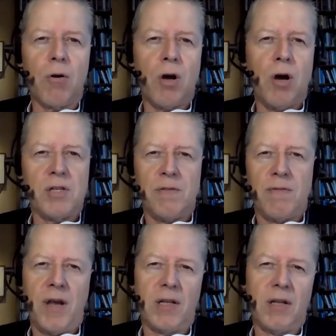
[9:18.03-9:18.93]

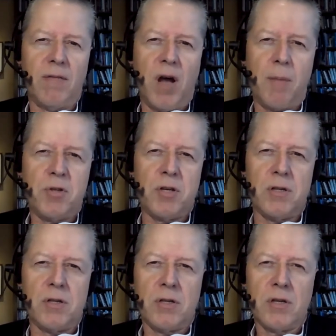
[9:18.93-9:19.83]
cost-effective
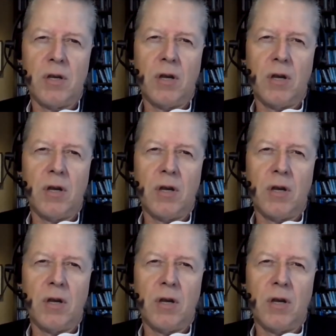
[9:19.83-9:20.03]
options